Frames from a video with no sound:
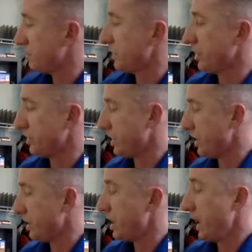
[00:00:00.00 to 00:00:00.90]

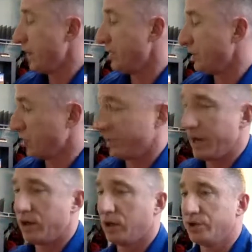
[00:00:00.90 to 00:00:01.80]
Okay. And the number that
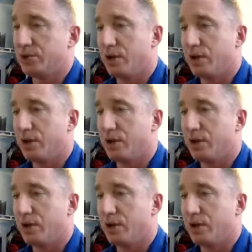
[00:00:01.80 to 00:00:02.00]
I called you